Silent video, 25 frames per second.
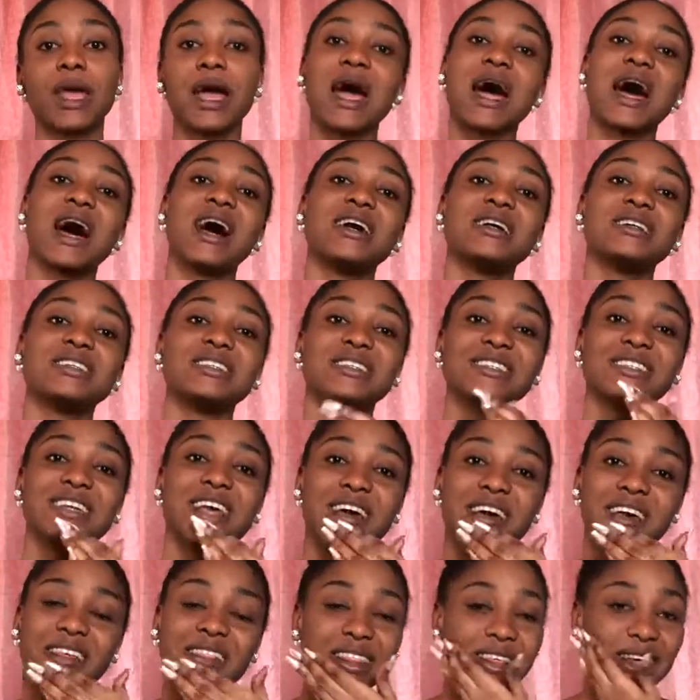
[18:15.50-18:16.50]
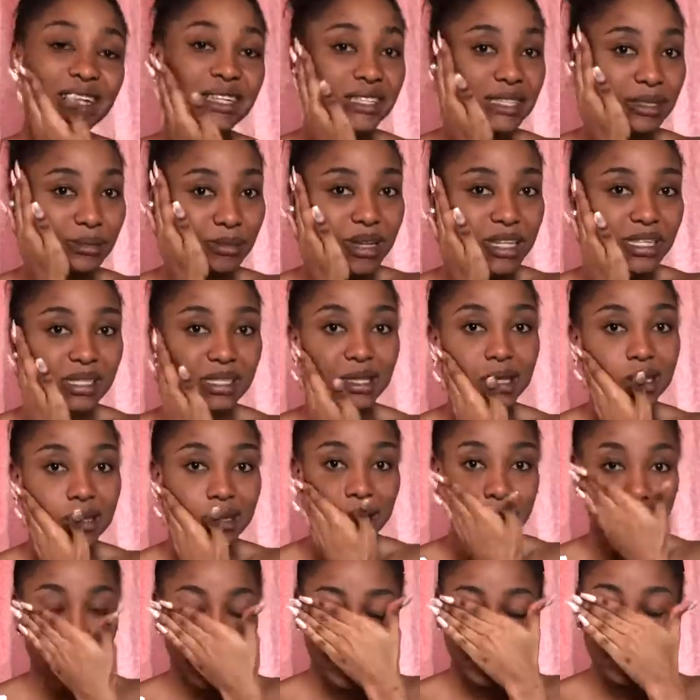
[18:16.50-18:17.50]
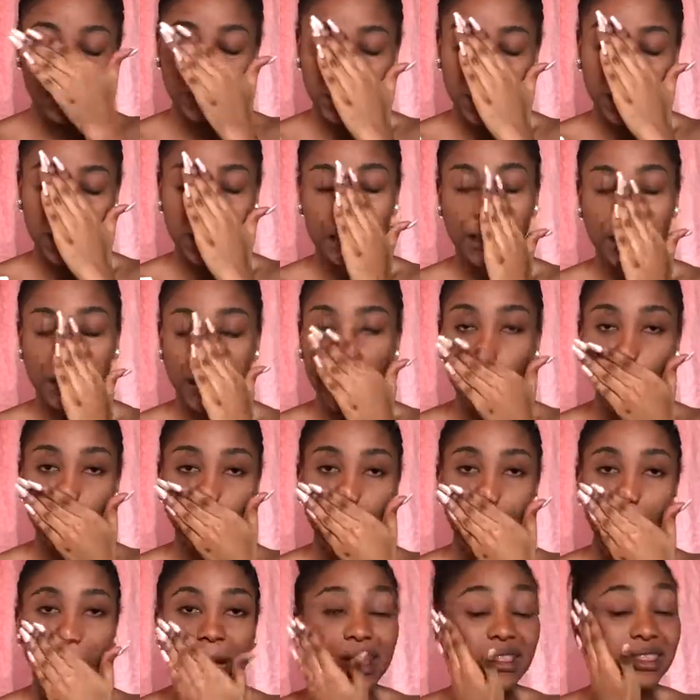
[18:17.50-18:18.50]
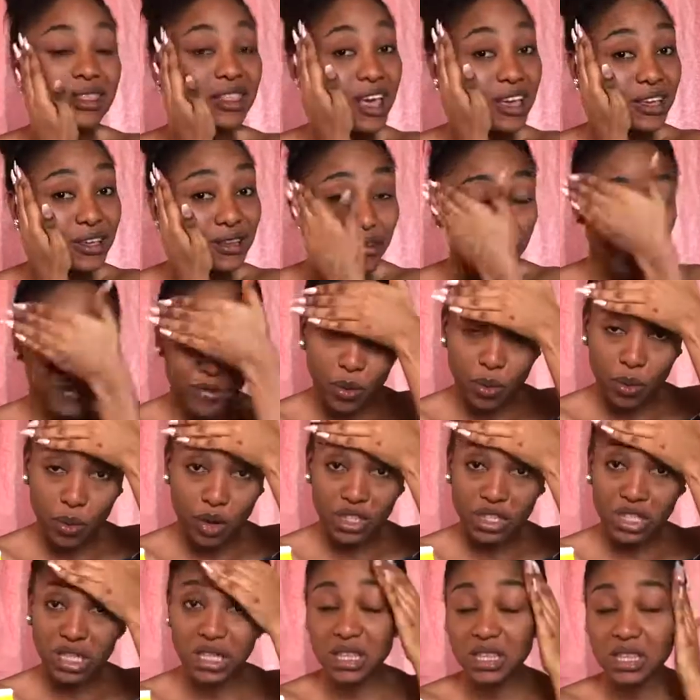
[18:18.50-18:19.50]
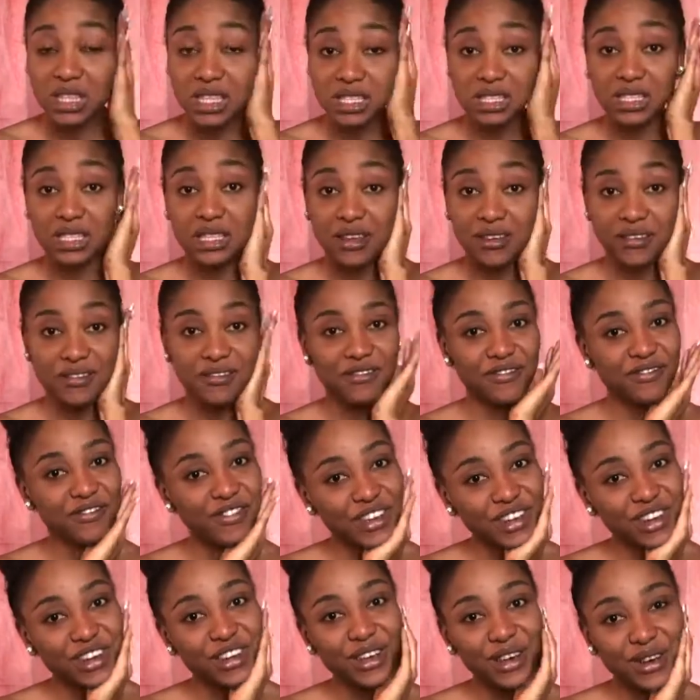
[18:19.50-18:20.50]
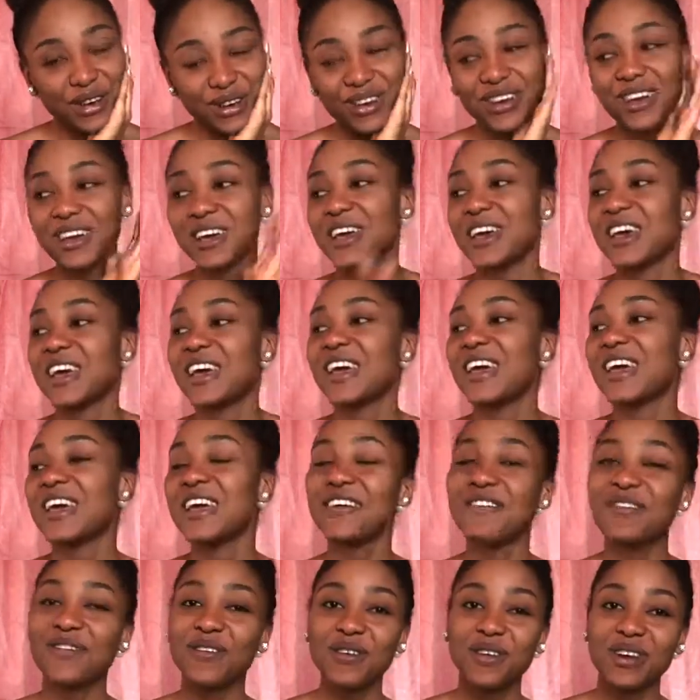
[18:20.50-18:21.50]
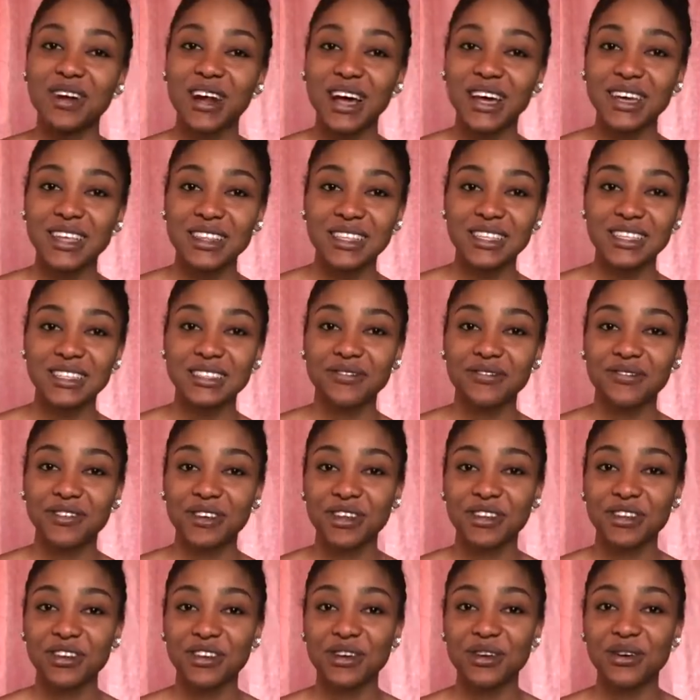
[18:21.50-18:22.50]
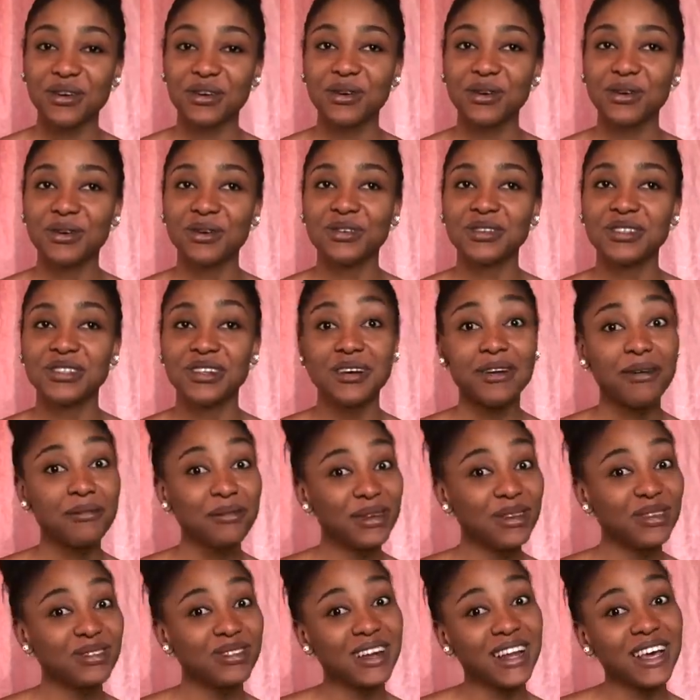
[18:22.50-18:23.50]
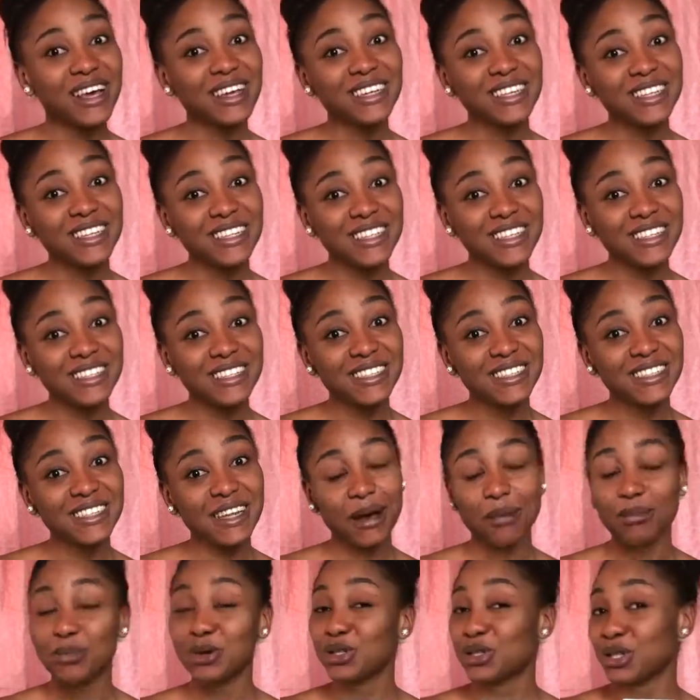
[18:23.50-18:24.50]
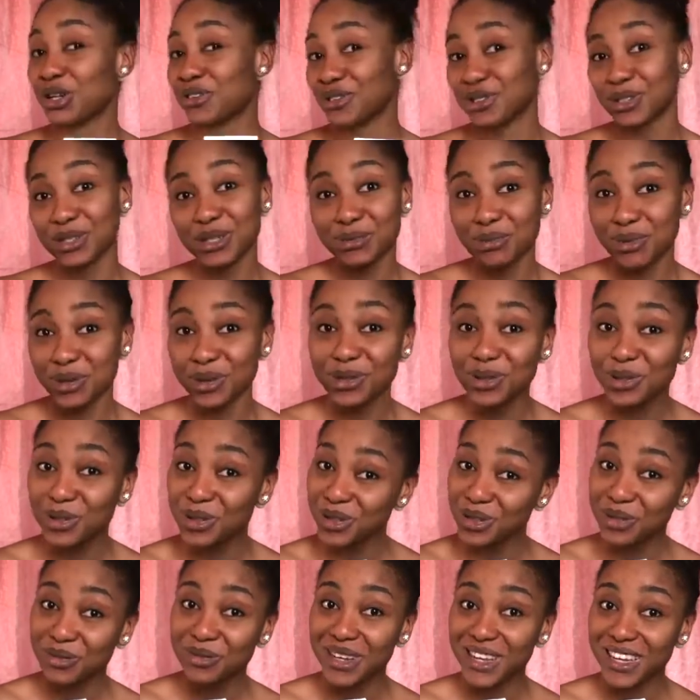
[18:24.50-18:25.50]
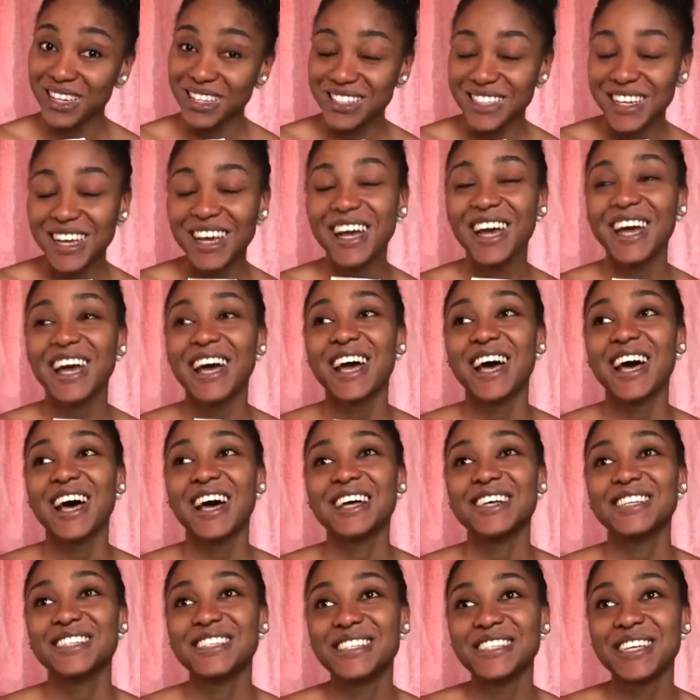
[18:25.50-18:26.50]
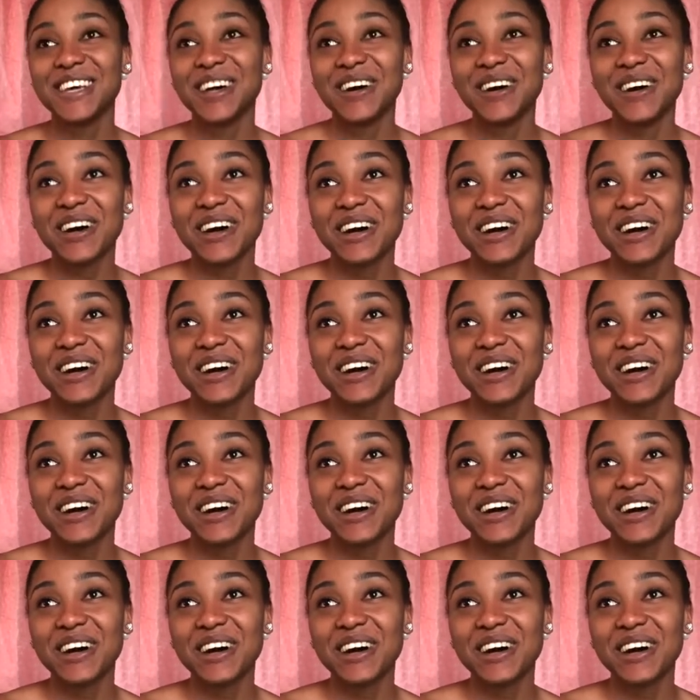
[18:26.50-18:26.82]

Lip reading: And yeah, that is my skincare routine. Thank you for watching this video. If you like this video, tell me you like it. I'm not sure if it's going to be on YouTube yet. So